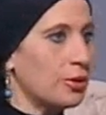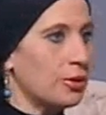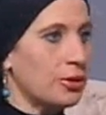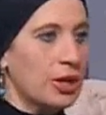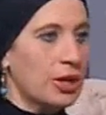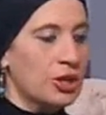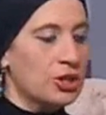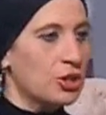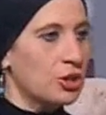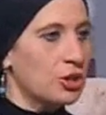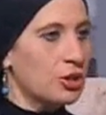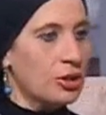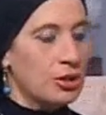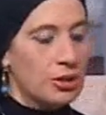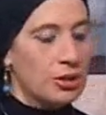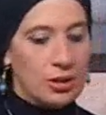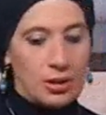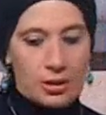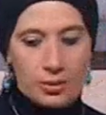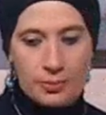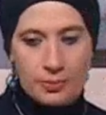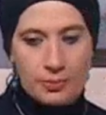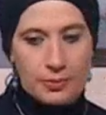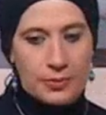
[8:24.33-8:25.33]

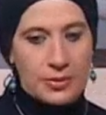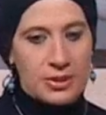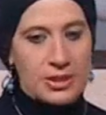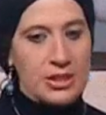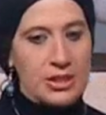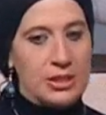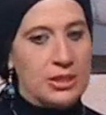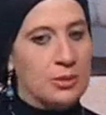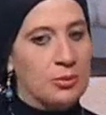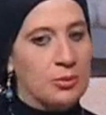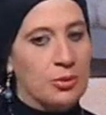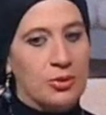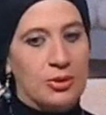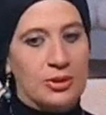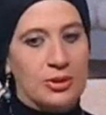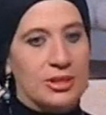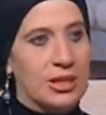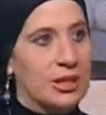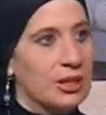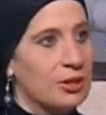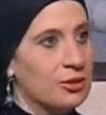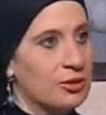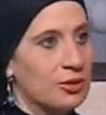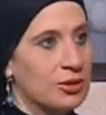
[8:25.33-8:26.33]
national system or the
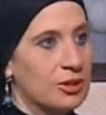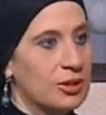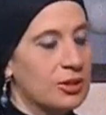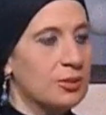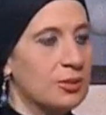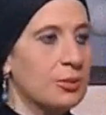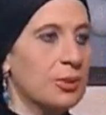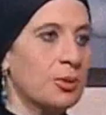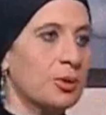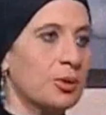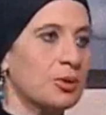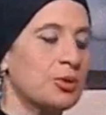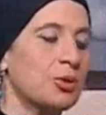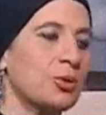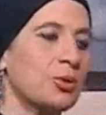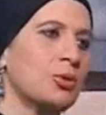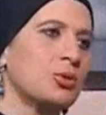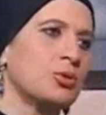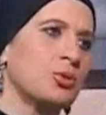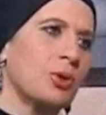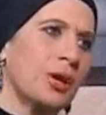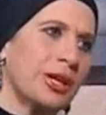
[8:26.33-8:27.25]
secondary system and want to go